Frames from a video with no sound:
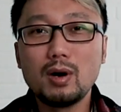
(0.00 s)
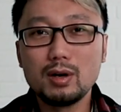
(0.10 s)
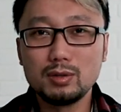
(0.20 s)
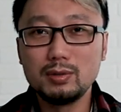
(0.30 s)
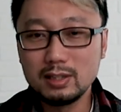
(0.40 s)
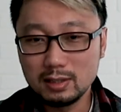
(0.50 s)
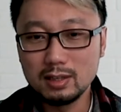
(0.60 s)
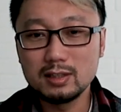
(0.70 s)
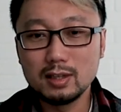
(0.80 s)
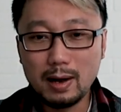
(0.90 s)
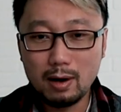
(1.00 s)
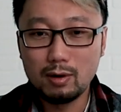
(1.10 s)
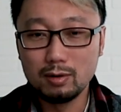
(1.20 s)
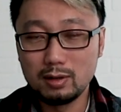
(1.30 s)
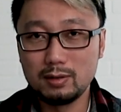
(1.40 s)
more to discuss
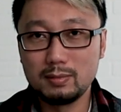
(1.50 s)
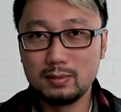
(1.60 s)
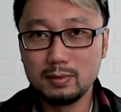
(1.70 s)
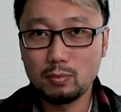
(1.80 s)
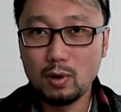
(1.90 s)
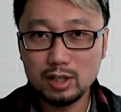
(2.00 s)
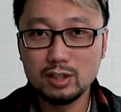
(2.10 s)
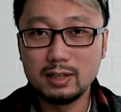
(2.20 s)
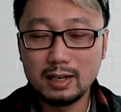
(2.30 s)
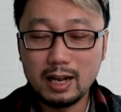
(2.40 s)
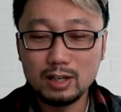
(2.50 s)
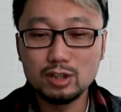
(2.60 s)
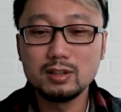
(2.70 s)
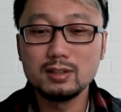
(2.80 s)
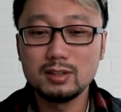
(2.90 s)
about all the question and
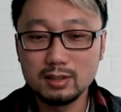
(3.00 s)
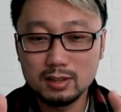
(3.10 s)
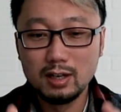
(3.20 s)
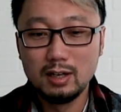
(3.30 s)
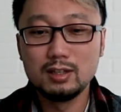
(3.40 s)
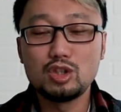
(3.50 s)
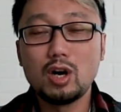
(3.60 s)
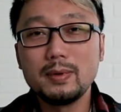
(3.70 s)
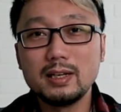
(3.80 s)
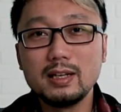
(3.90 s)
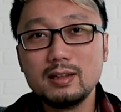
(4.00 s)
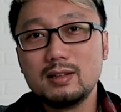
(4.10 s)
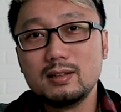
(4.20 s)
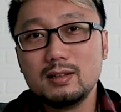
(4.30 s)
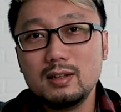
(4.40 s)
answer, just drop it in
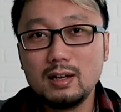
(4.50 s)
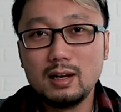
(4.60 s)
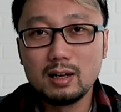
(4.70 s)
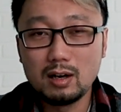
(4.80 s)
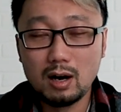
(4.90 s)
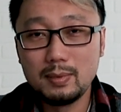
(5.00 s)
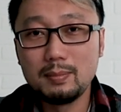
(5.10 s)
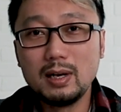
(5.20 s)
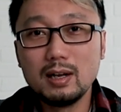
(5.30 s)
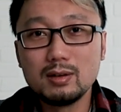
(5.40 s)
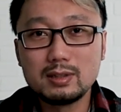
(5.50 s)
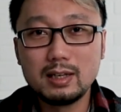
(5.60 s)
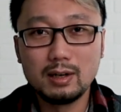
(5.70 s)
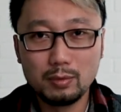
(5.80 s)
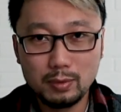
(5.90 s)
the comment below,
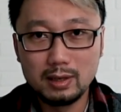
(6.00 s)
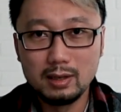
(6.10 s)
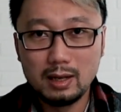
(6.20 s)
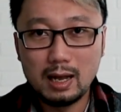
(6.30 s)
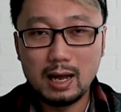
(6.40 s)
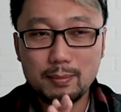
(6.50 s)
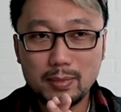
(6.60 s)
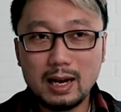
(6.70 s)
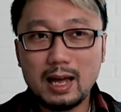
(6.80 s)
and I'm